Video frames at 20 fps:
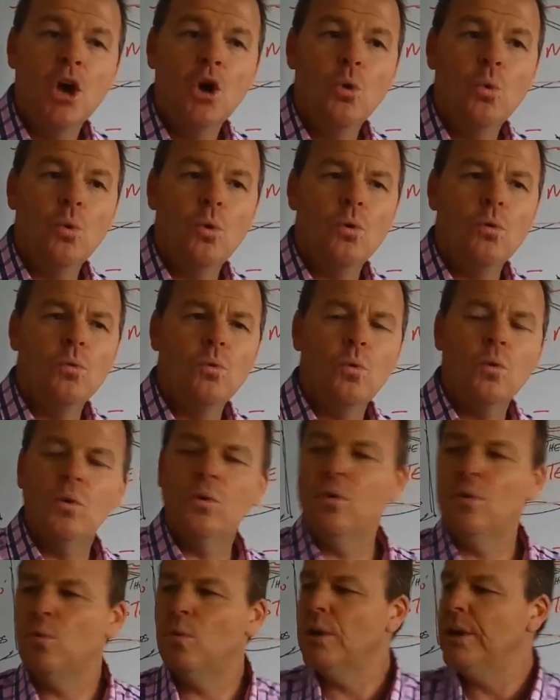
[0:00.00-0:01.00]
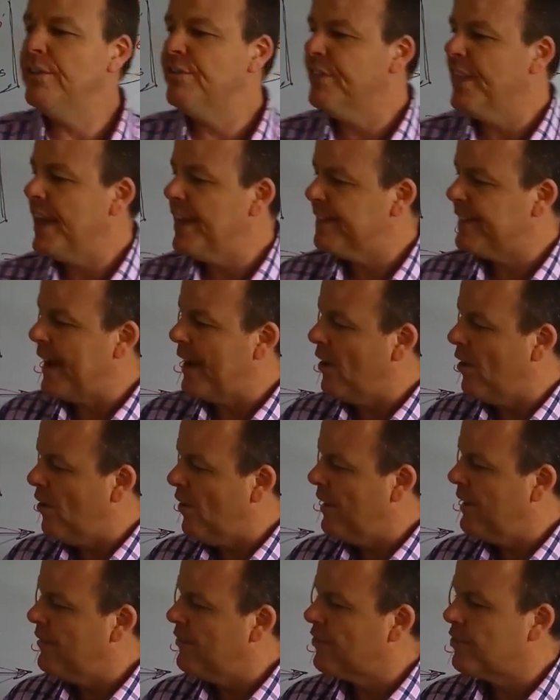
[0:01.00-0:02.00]
Well, if they had that
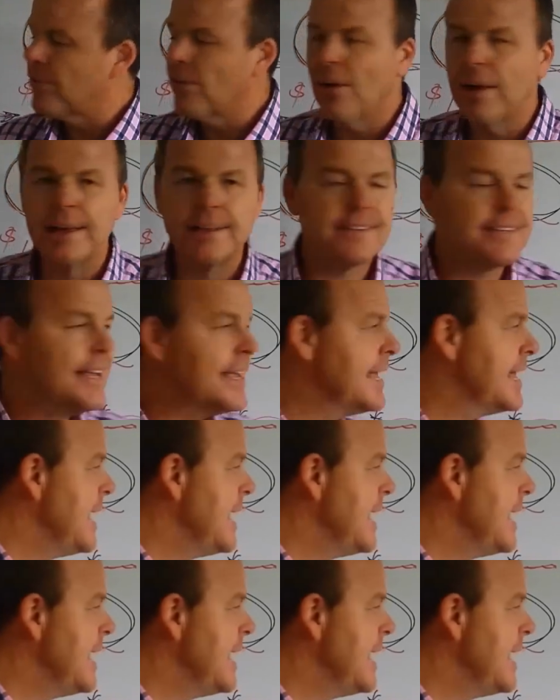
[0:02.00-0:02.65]
hindsight to